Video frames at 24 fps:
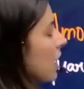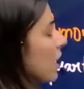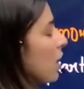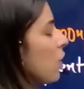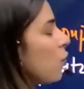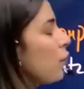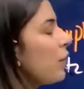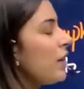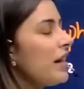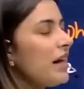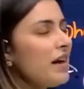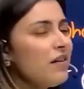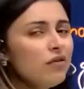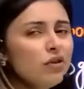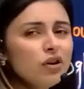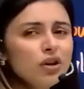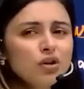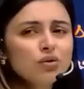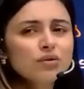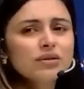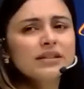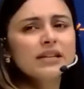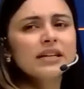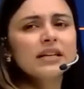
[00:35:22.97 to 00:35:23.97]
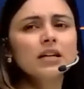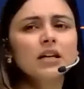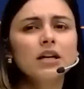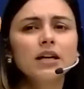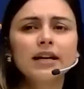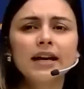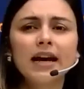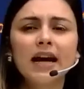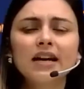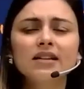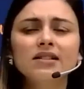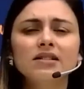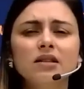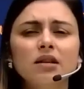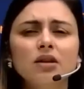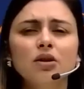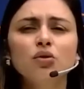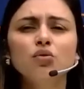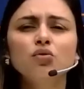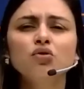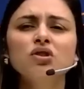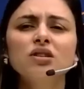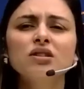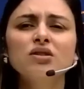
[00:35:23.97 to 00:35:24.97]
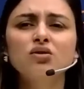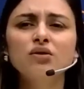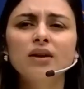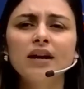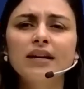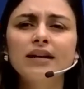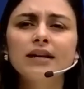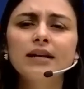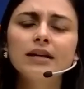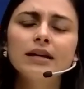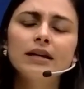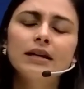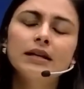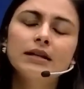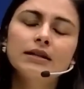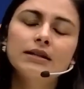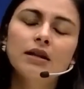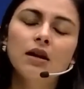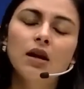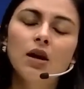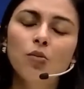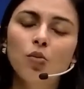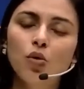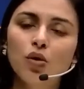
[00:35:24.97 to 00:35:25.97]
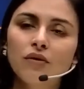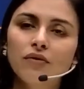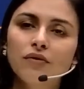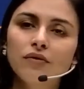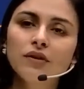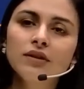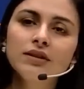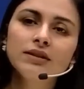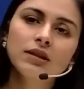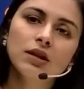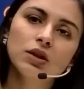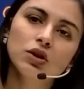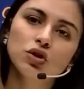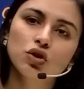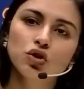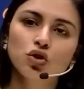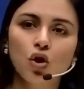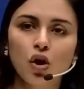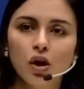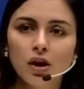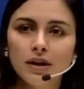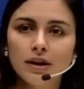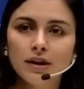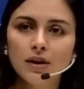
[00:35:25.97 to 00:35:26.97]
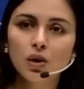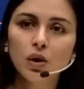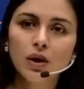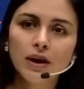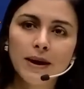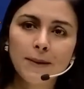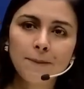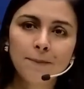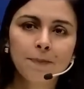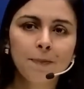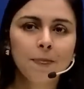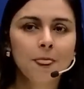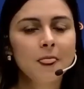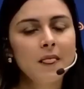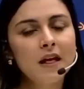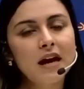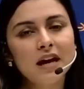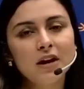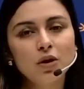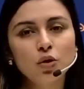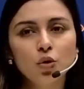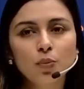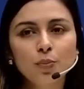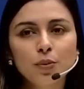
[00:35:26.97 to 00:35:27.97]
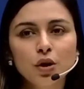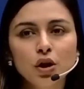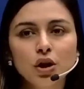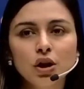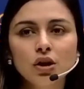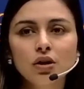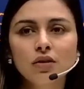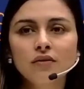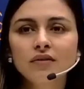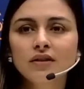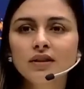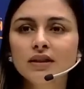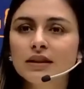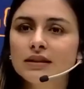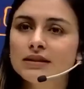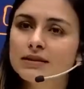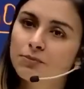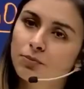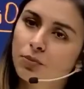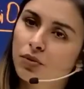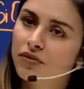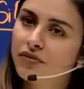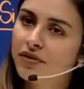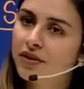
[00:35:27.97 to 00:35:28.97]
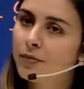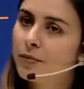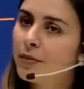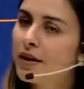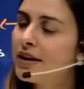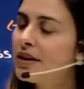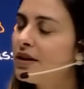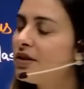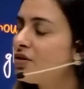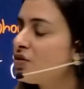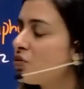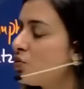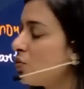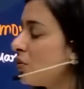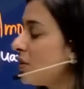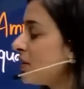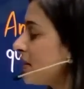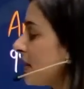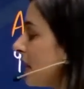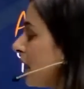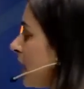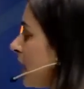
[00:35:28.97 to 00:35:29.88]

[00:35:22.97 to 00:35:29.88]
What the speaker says: Whenever you see a glass, you just write it, it is an amorphous solid, okay? I hope you're clear with this. Perfect, my dear students.